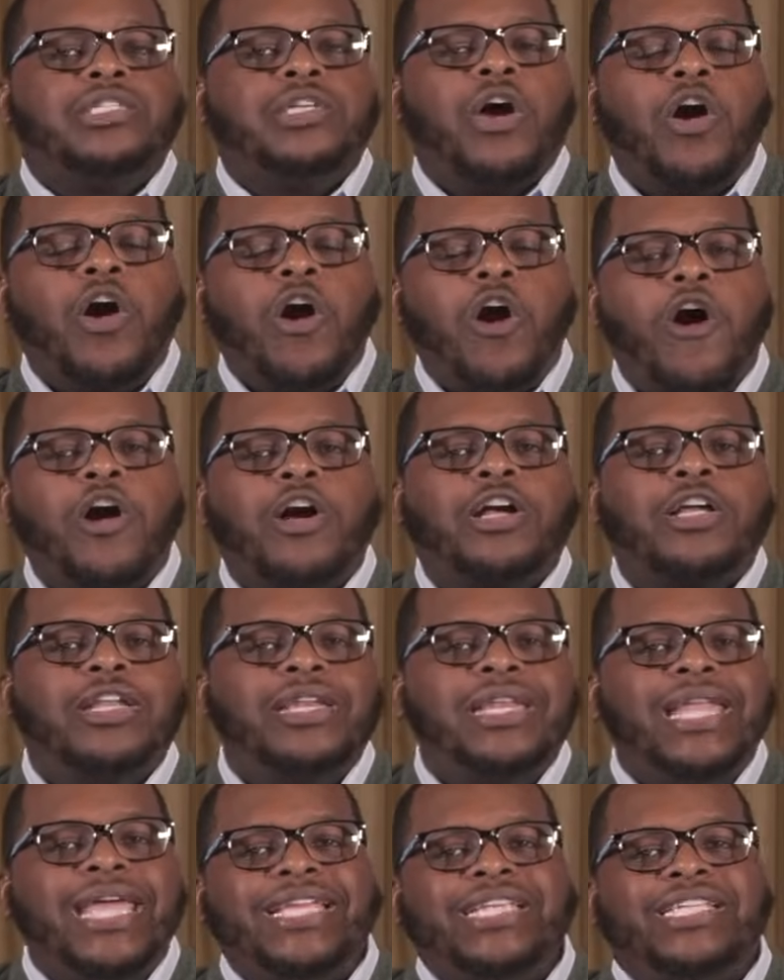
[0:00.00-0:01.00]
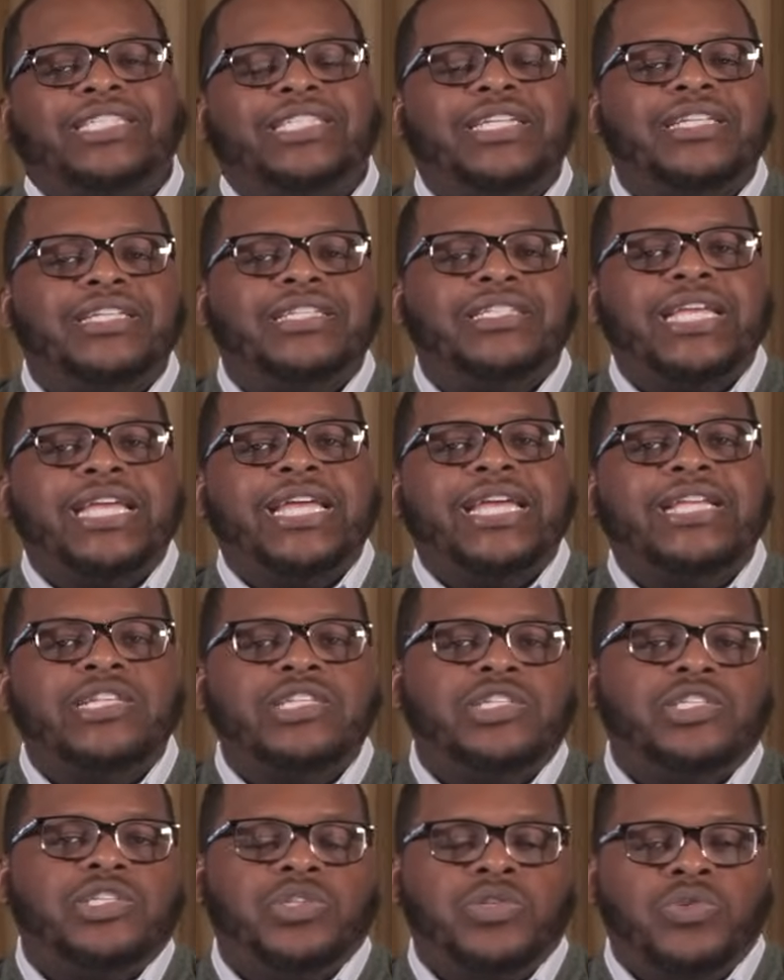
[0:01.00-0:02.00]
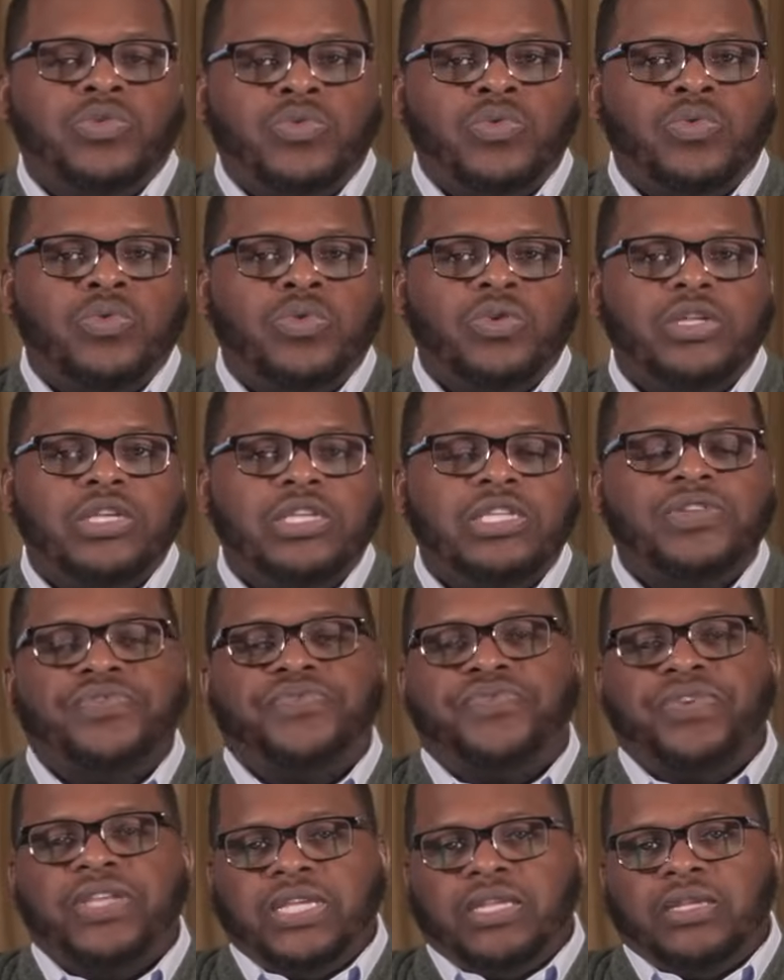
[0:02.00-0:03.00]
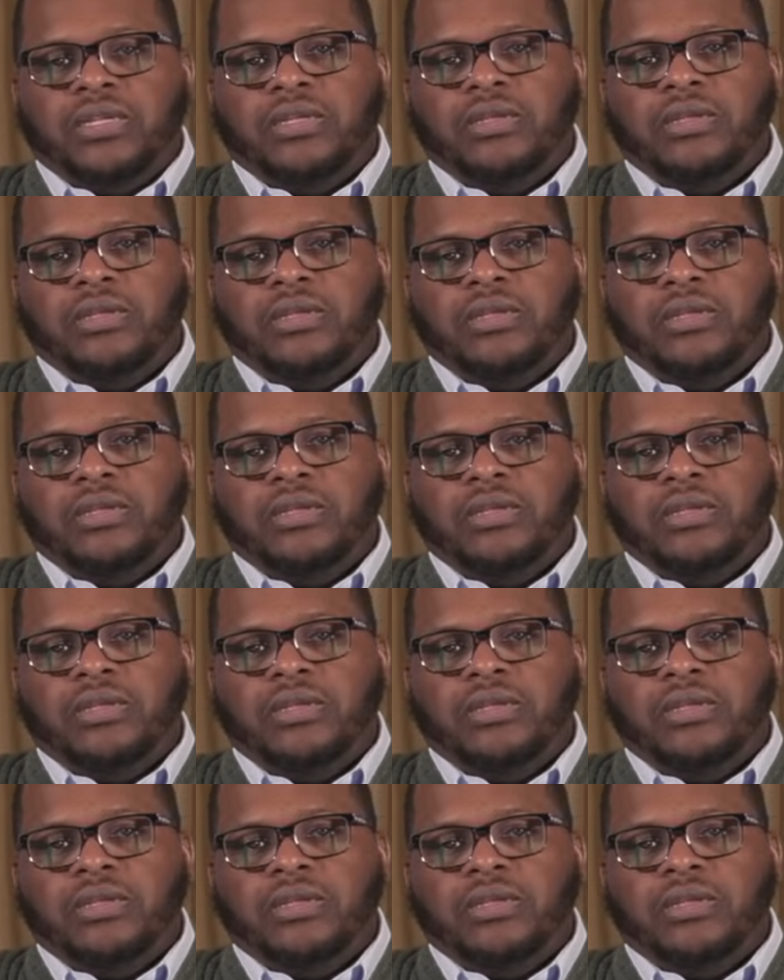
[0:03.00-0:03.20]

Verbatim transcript: talk nations into defeat.